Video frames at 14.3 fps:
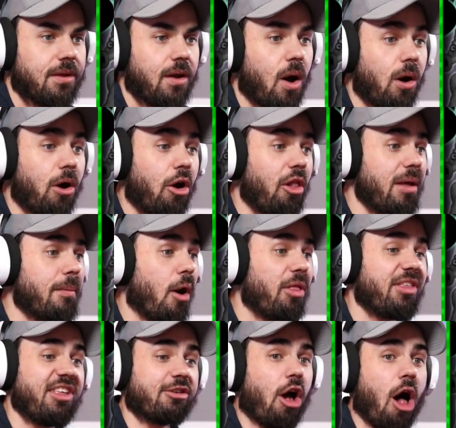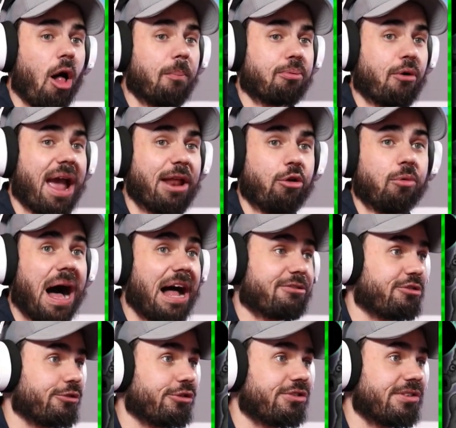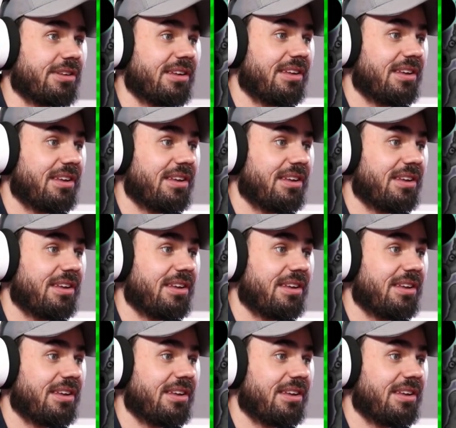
Holy moly. These are all brand new monsters.